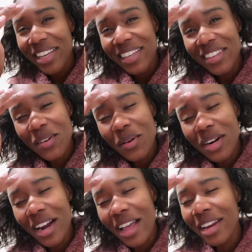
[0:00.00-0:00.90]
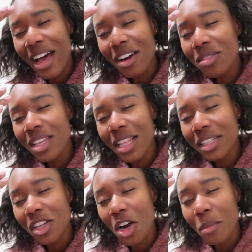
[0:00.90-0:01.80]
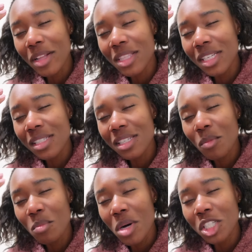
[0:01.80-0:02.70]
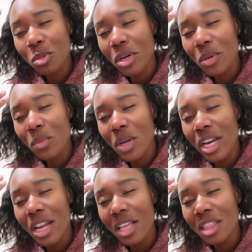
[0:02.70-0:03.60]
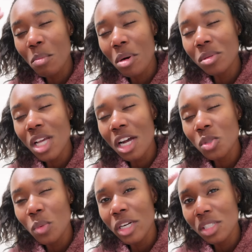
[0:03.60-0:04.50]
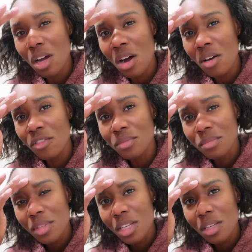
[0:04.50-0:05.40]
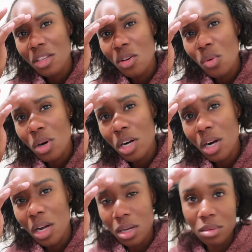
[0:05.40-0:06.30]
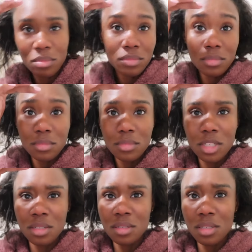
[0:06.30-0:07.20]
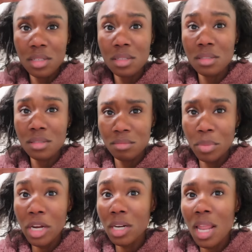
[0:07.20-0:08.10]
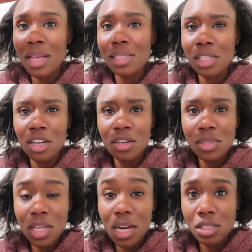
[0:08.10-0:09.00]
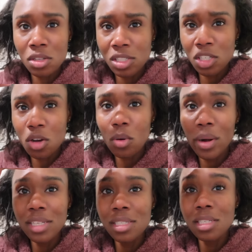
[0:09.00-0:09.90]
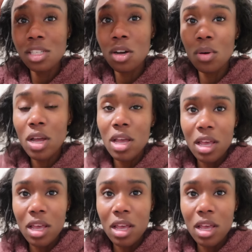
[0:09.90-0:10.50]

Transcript: your, and I don't think they talk about this much, but when the Botox wears off, your um, paralyzed nerves kind of start to go crazy, so